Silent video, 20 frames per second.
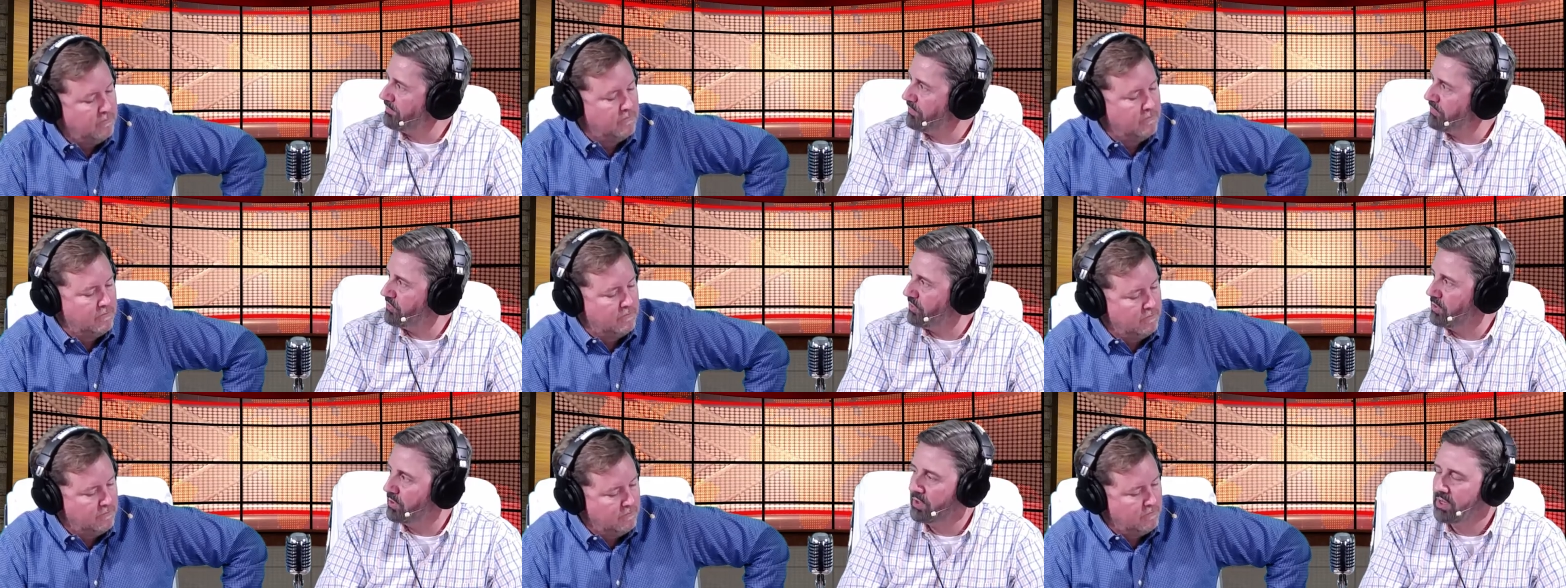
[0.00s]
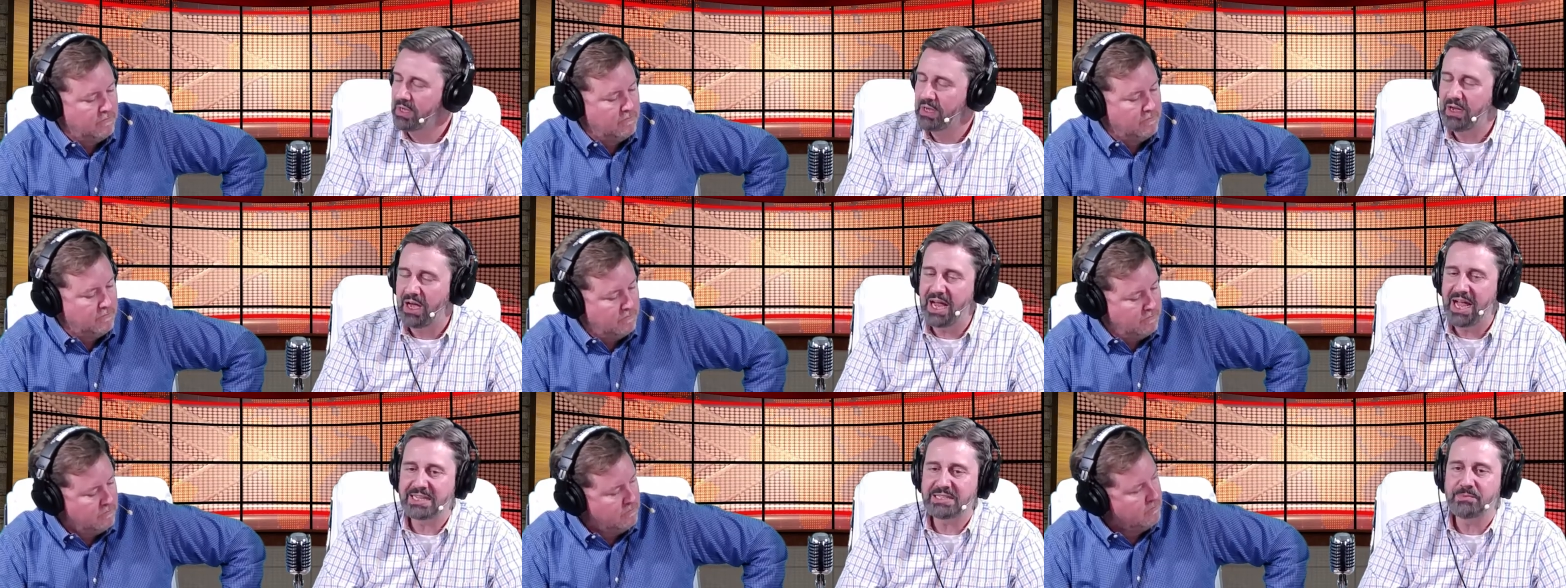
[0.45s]
Speaker 1: So
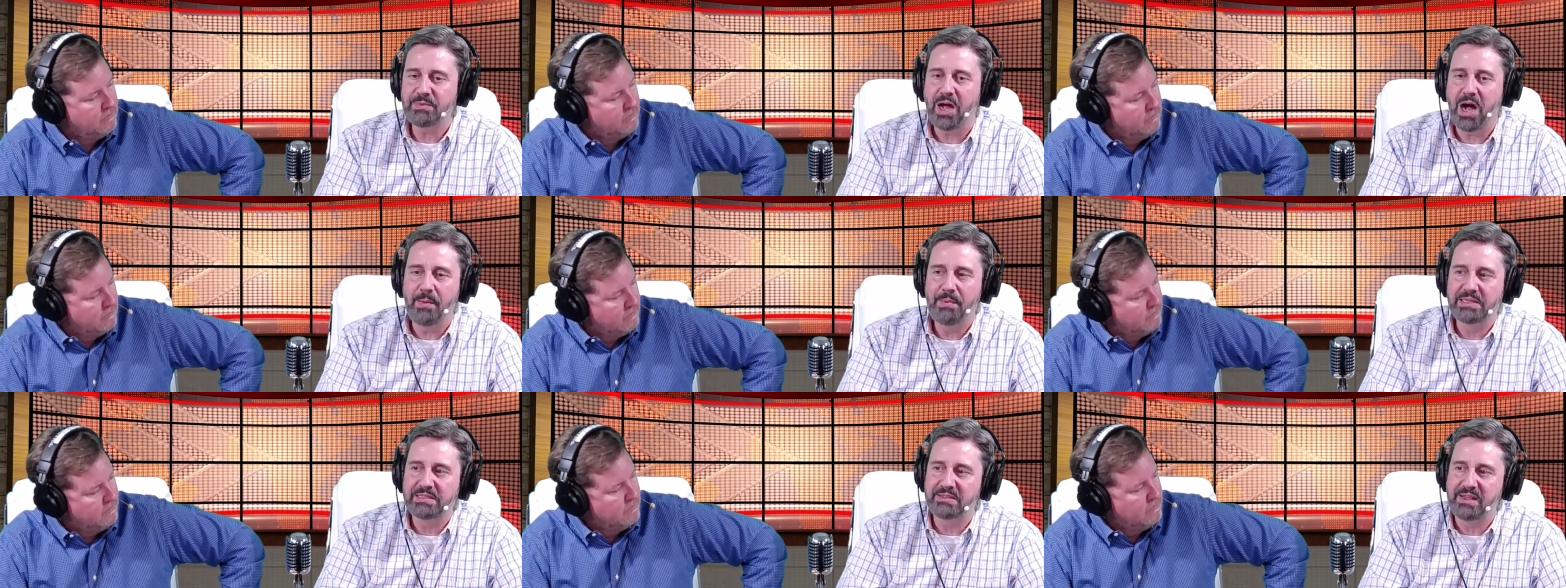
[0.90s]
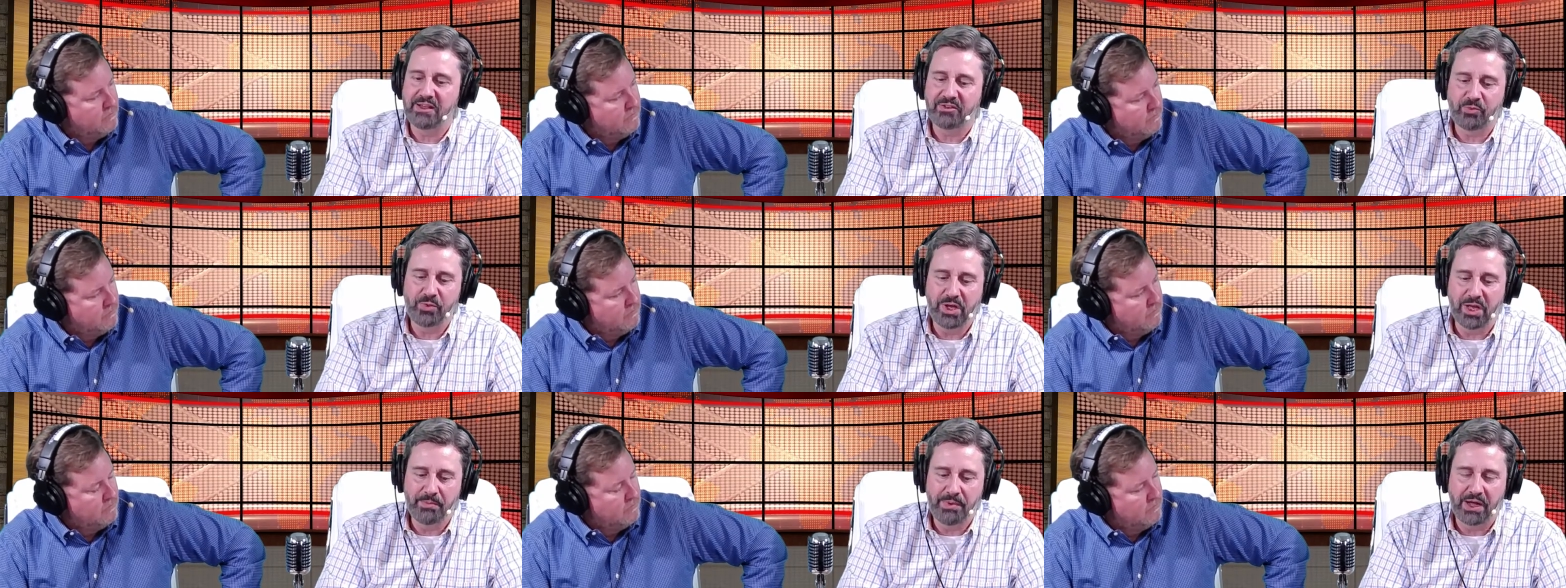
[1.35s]
I had some comments last
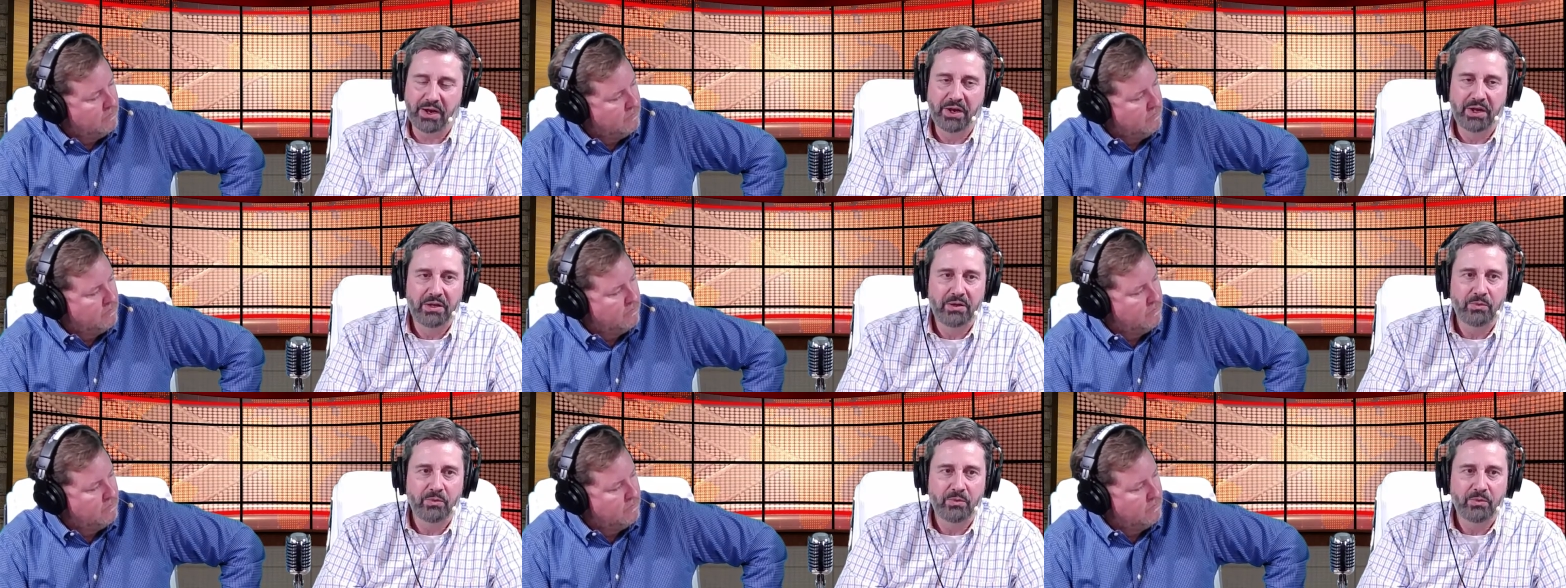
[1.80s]
week about,